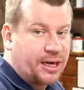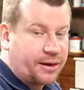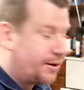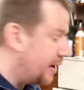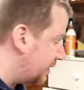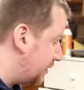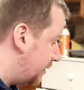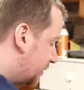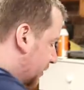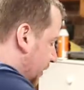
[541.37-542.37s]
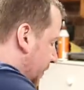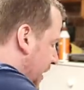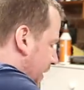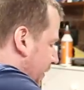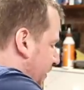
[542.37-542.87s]
direct to the
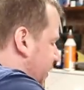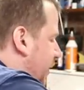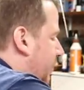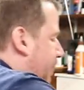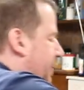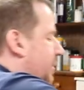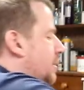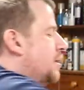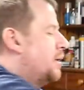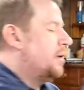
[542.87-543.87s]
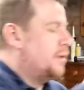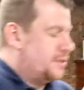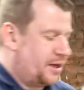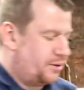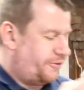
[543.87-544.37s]
man at the top.
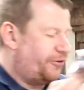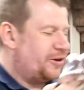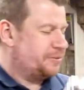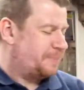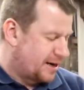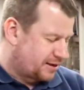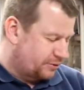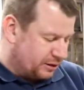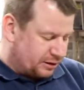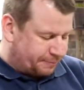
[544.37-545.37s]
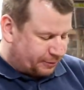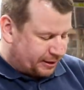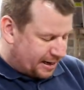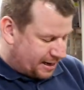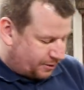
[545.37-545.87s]
So the first bag that we're going to
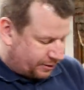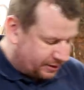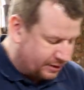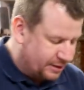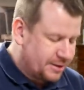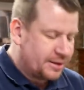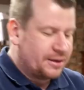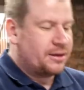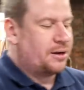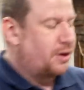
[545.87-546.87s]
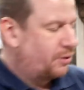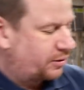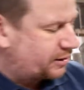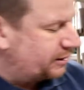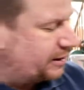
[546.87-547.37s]
bring out, oh, look at